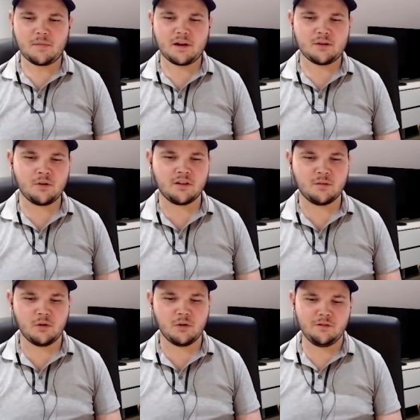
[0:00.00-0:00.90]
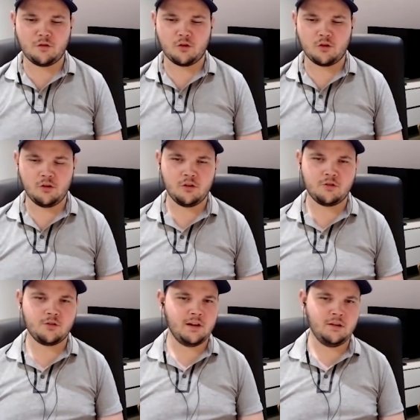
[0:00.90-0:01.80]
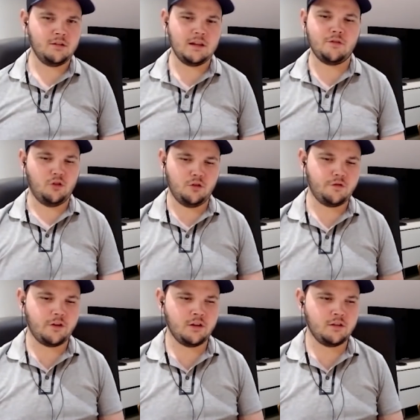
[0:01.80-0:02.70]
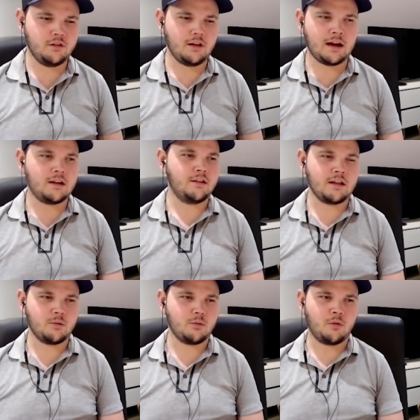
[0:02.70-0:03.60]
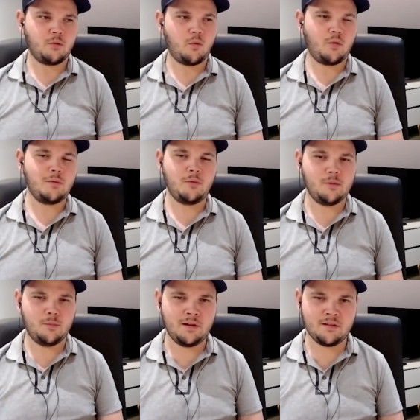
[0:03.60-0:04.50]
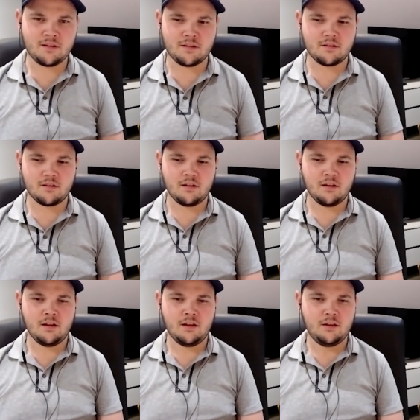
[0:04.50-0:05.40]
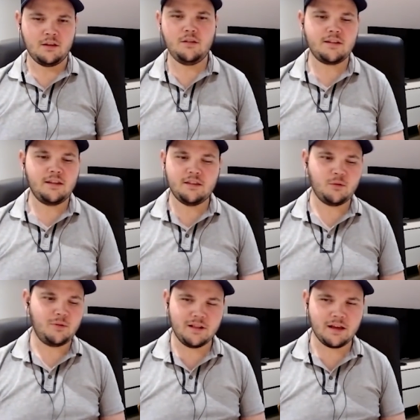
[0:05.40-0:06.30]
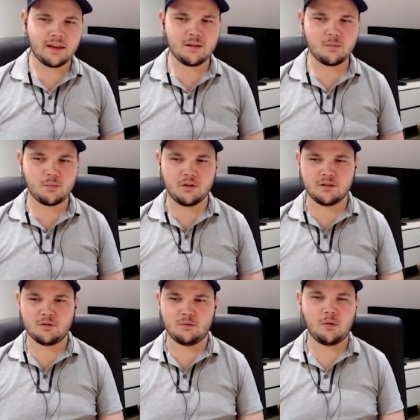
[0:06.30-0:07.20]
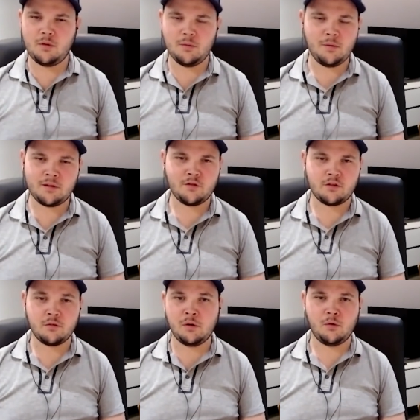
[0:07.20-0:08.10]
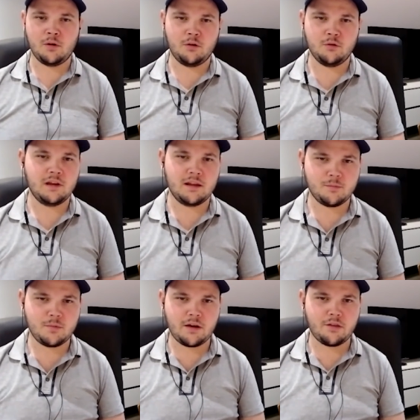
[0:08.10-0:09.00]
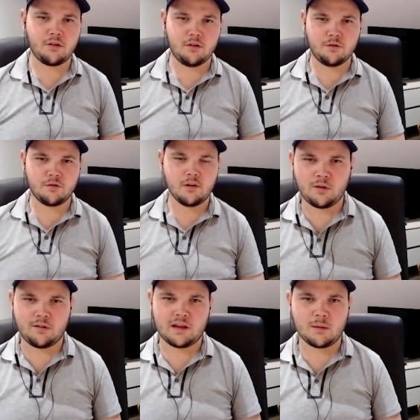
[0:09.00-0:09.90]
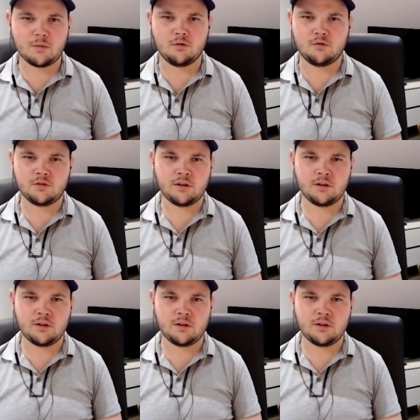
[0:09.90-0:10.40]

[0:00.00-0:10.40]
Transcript: me about raising money for trading or like for fun. How does that work? What would be the basics? You say you didn't really like it, but what would be the basic for someone who want to go that path of raising capital to